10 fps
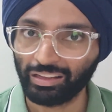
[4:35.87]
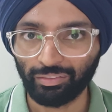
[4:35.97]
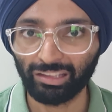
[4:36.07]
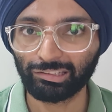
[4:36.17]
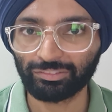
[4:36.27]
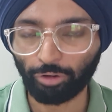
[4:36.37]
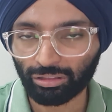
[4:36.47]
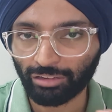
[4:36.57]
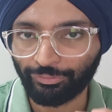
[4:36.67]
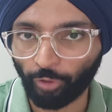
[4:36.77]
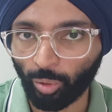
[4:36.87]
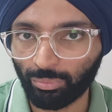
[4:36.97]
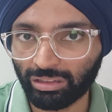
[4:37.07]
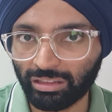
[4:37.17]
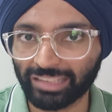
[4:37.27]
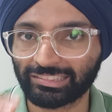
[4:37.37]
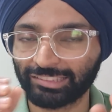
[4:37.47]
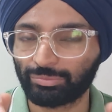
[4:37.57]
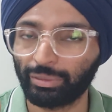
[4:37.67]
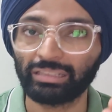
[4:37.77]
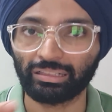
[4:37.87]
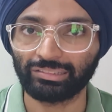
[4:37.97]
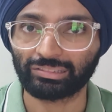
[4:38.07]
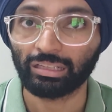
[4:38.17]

This is what the formal assessment is.